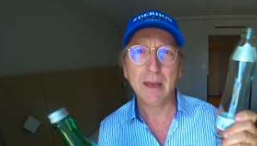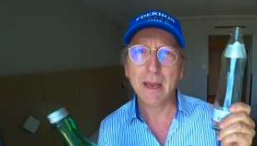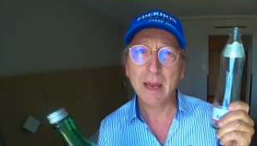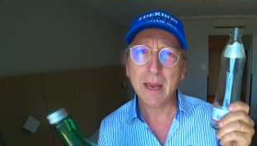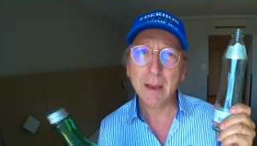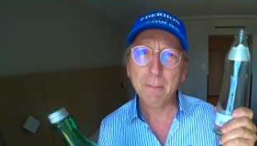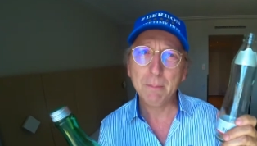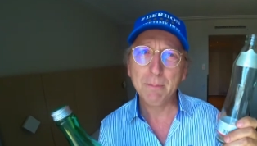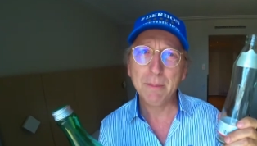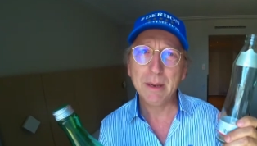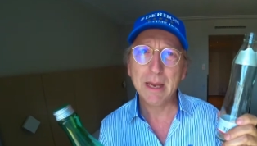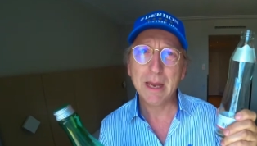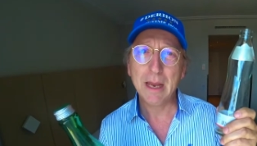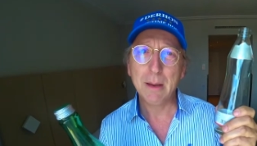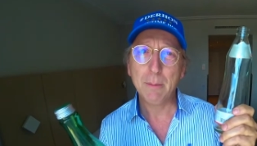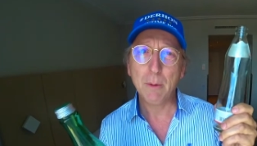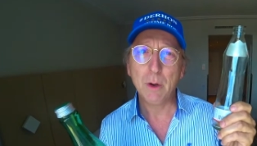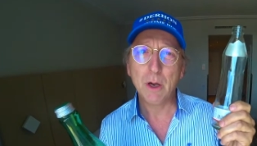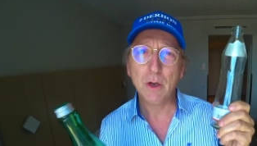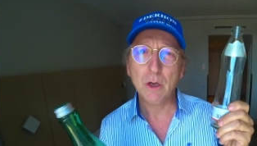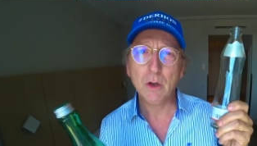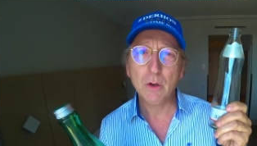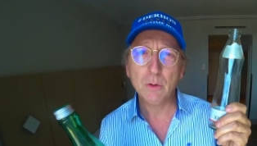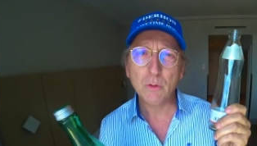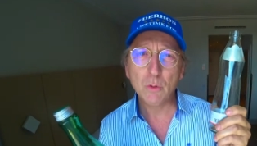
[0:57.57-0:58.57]
A mini
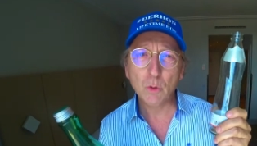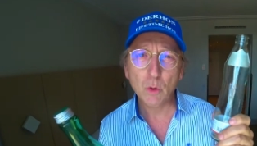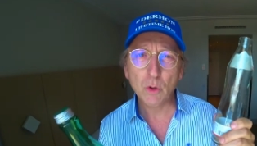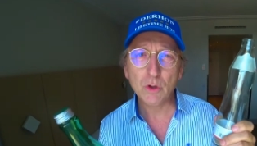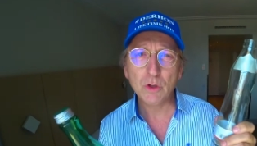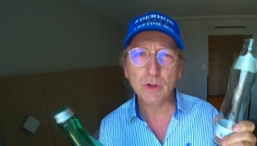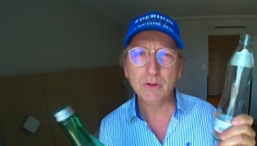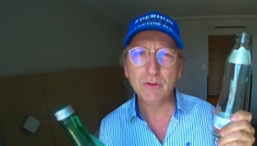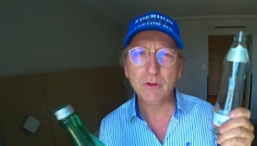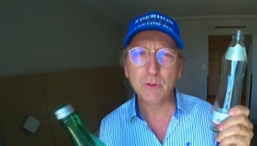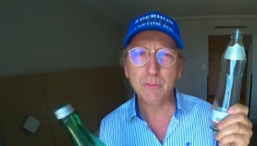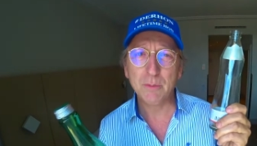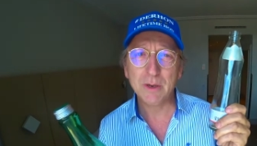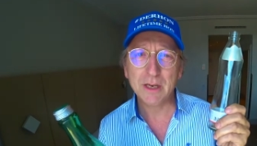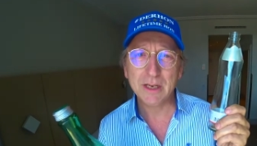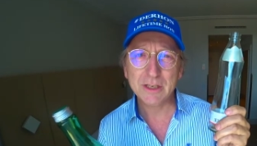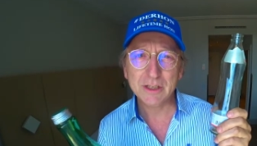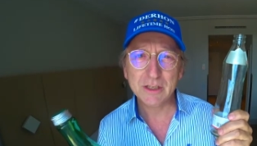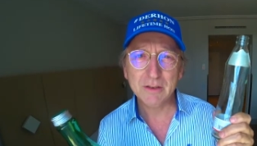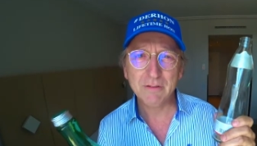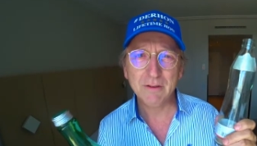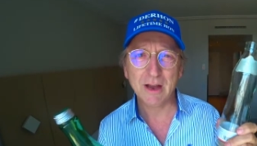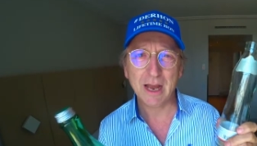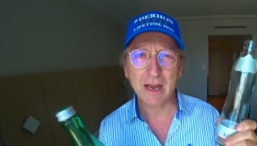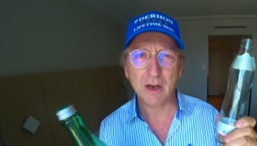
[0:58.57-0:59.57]
bottle of water for me as
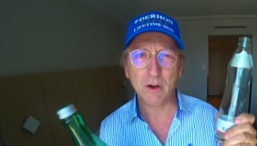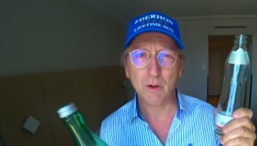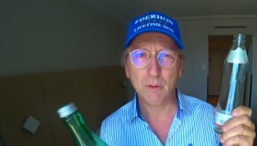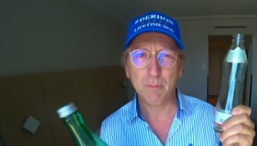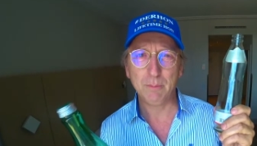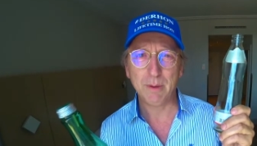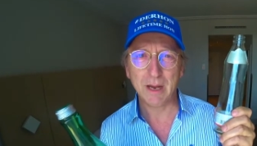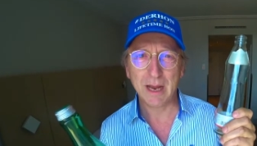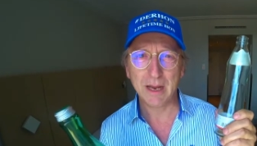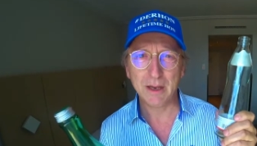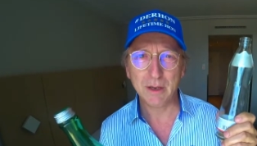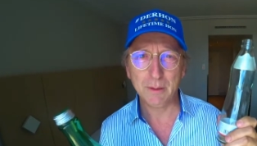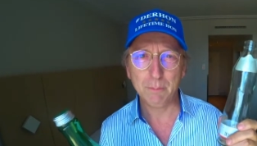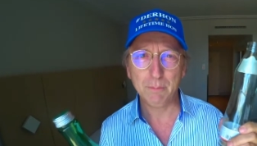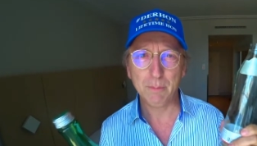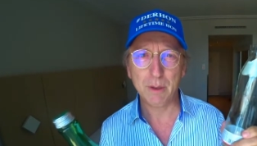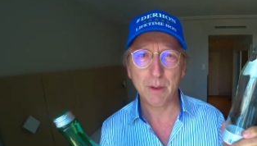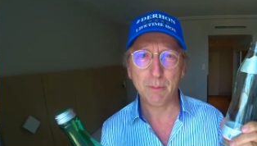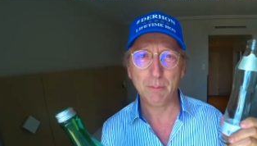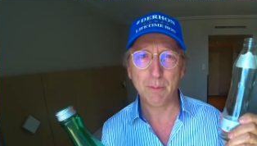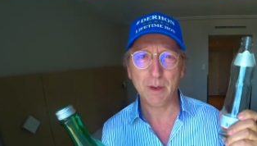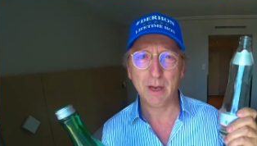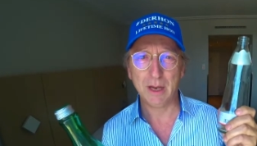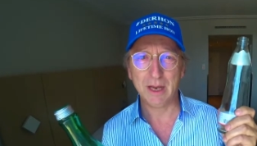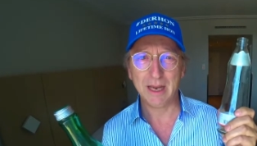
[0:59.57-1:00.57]
a valued platinum
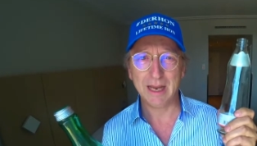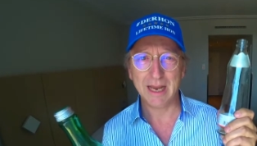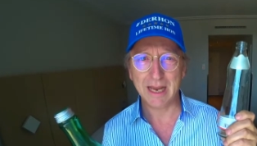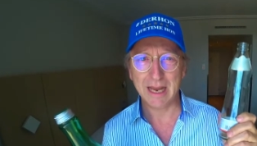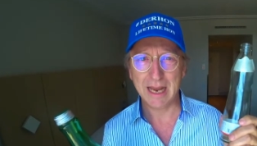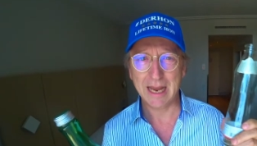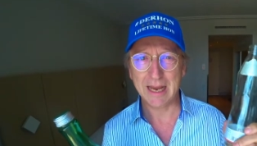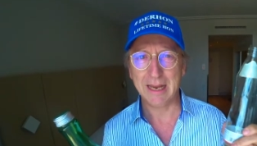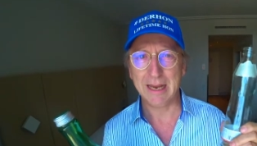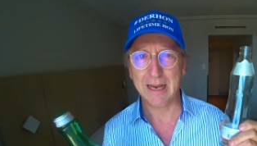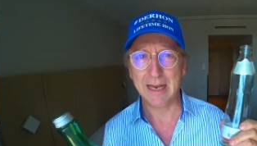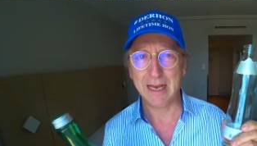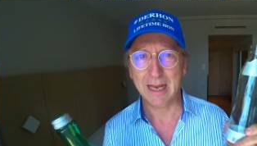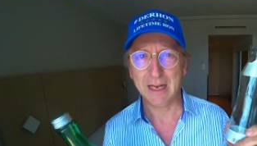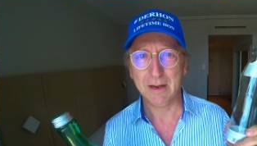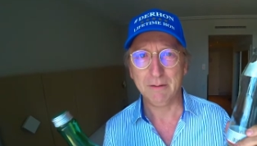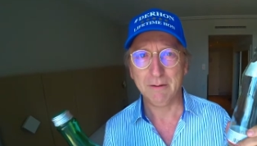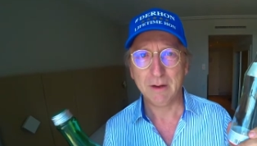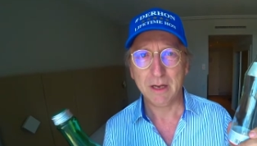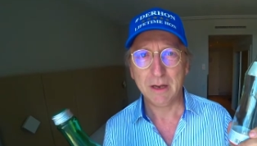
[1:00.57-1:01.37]
member, even